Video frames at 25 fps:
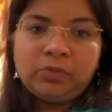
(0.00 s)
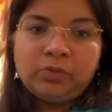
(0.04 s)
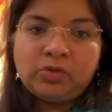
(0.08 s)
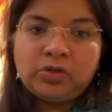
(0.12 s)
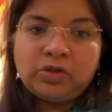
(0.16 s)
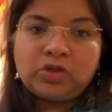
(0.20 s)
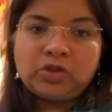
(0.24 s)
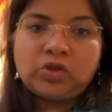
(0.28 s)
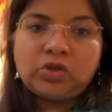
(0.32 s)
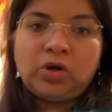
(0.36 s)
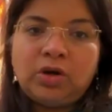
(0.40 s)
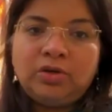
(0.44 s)

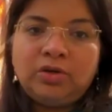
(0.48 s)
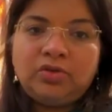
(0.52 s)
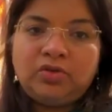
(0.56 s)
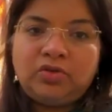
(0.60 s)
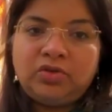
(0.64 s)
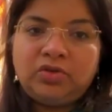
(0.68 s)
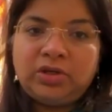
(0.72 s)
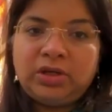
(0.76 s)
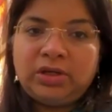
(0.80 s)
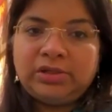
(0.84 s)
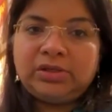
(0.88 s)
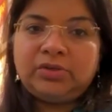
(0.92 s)
So not
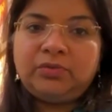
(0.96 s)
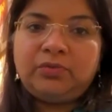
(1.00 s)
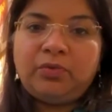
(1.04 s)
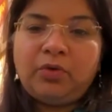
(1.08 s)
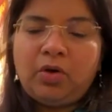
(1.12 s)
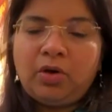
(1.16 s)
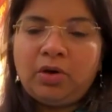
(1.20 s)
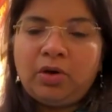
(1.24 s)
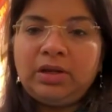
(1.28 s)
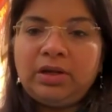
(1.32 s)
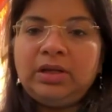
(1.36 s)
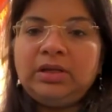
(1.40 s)
just
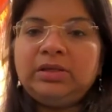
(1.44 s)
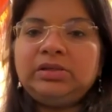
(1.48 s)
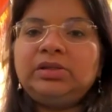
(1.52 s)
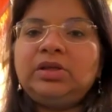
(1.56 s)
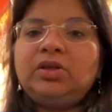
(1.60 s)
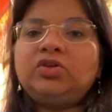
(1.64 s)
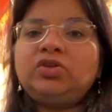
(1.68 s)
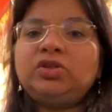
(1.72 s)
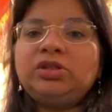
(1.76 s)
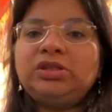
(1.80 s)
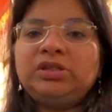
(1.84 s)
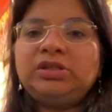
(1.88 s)
for
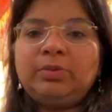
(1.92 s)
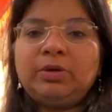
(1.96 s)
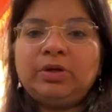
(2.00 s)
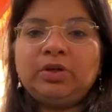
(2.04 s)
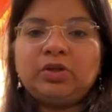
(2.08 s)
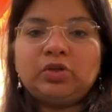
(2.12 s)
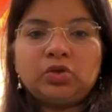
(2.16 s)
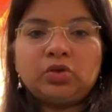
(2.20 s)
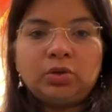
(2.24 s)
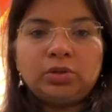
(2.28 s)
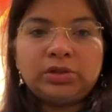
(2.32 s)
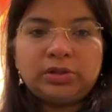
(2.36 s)
organizations, but
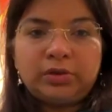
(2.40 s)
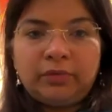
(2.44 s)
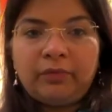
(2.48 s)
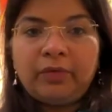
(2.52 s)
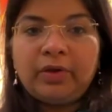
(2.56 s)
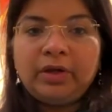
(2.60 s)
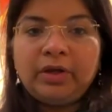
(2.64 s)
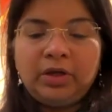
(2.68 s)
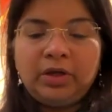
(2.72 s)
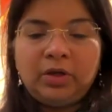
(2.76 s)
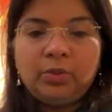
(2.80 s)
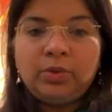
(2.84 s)
it's also
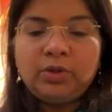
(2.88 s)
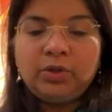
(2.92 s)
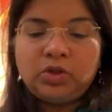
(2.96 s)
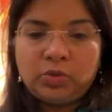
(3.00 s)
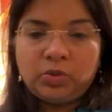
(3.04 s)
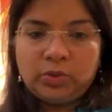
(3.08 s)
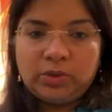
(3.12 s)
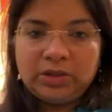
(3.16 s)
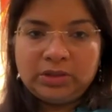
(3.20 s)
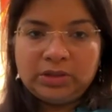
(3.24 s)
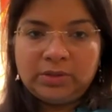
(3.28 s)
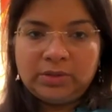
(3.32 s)
for
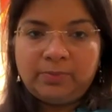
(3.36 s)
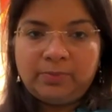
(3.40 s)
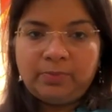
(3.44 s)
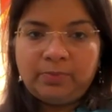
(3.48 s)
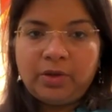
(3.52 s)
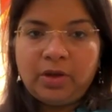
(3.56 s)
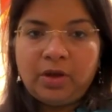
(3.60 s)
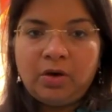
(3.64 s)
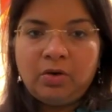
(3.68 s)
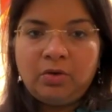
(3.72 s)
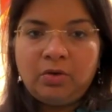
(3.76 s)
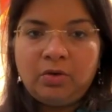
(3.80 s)
individuals.
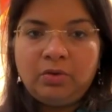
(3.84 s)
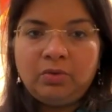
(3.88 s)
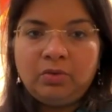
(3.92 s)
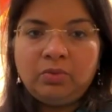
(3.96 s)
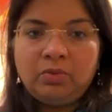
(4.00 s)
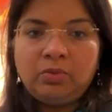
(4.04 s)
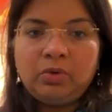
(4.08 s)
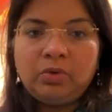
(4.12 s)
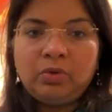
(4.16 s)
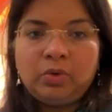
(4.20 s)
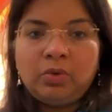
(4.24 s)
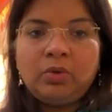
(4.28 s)
How do
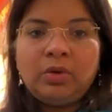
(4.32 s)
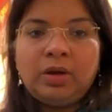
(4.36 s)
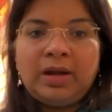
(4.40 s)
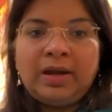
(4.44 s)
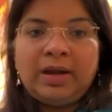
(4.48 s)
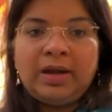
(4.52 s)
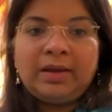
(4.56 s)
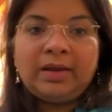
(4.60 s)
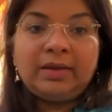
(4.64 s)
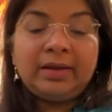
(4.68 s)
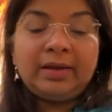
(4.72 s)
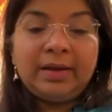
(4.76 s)
you grow
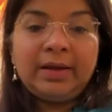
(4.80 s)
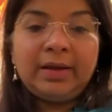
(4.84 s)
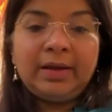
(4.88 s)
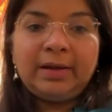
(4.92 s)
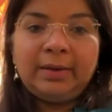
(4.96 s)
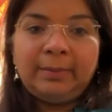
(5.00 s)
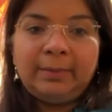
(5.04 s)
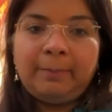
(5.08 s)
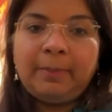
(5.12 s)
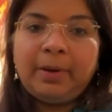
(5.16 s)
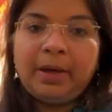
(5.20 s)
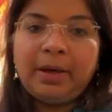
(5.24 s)
and
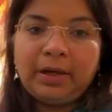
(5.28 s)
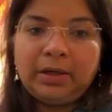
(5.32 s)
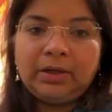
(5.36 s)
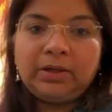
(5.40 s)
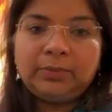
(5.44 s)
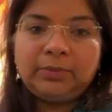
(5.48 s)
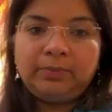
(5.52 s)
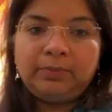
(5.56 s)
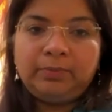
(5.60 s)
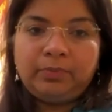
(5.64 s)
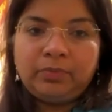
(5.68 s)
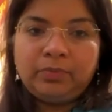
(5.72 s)
create
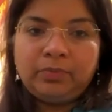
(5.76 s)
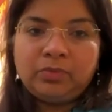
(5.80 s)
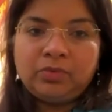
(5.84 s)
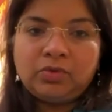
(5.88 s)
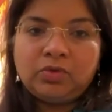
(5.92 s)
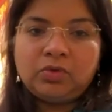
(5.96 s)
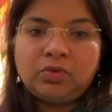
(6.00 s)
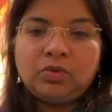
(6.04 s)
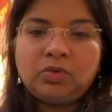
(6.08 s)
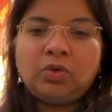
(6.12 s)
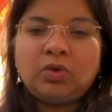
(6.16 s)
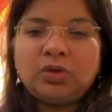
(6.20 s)
impact?
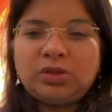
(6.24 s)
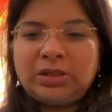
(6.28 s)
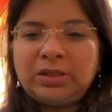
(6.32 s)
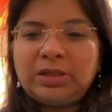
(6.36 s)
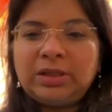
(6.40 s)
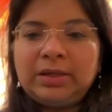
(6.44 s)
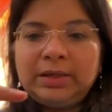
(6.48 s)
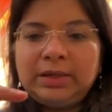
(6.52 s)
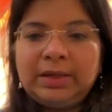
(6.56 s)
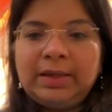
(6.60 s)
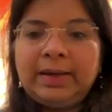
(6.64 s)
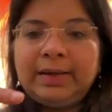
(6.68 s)
So those are
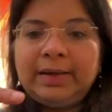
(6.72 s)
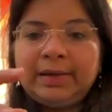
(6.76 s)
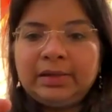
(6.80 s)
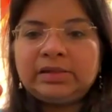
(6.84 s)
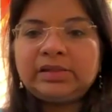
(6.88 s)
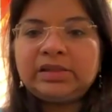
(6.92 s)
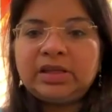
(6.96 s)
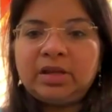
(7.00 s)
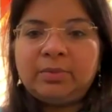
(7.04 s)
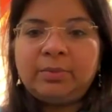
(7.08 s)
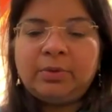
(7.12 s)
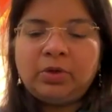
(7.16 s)
the little
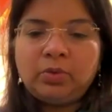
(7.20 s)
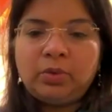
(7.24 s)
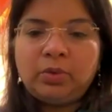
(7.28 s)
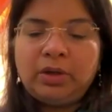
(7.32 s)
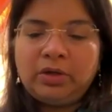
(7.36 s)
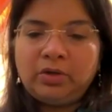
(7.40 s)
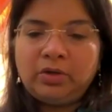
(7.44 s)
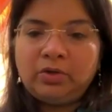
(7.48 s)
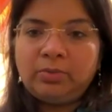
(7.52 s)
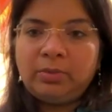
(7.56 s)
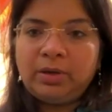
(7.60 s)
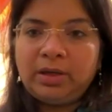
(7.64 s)
edits I'll be
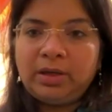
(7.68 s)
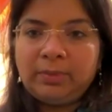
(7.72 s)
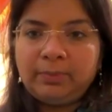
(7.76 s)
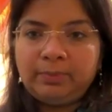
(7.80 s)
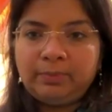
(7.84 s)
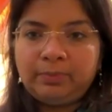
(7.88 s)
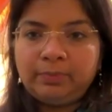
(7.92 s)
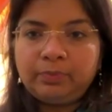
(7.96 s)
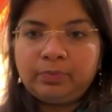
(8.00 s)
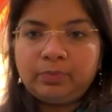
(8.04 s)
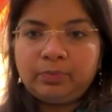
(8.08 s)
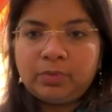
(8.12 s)
doing to my
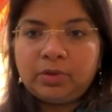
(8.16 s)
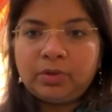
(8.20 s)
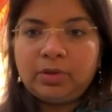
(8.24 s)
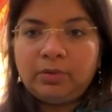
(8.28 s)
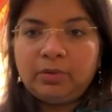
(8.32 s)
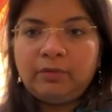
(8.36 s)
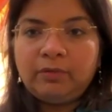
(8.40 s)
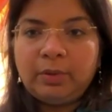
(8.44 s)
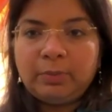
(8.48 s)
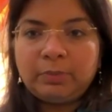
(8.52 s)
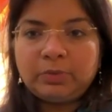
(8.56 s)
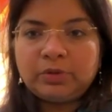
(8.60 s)

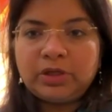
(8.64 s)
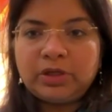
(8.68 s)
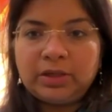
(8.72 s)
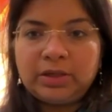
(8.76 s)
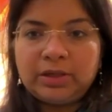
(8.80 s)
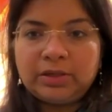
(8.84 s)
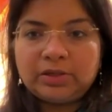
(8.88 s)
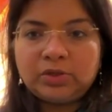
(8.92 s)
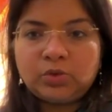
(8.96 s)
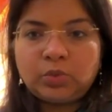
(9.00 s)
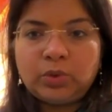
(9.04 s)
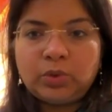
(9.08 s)

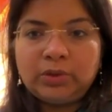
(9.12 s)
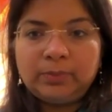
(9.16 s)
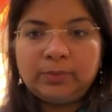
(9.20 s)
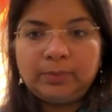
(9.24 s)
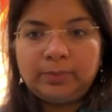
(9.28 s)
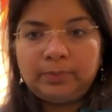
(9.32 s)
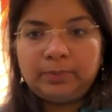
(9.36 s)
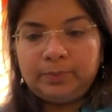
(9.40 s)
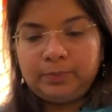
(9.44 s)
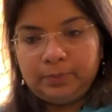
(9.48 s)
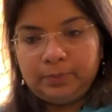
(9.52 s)
website as well.